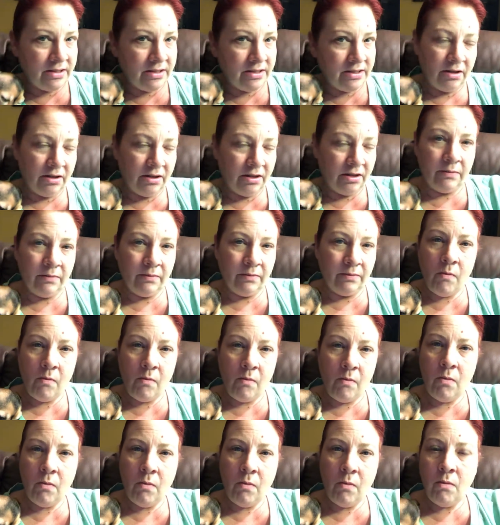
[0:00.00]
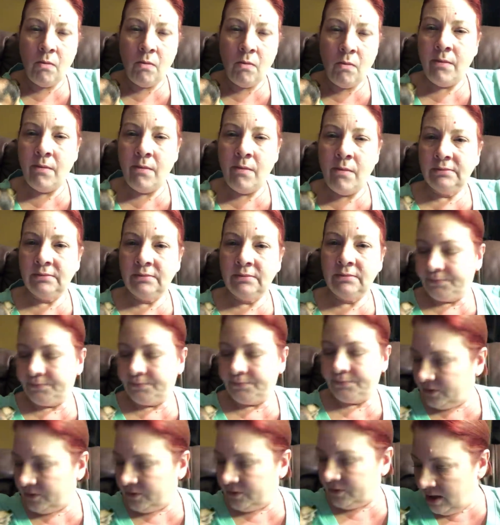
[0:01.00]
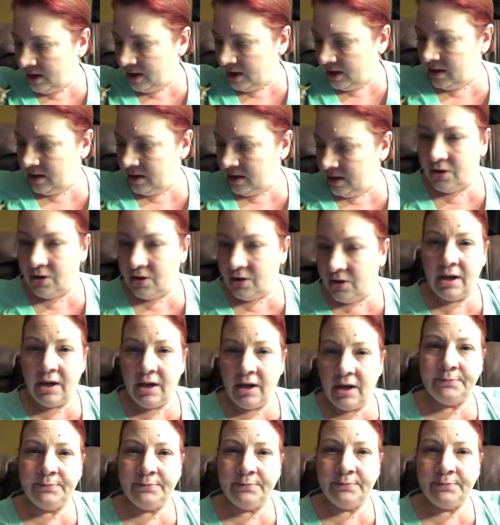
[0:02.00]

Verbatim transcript: tonight. They're not in here yet.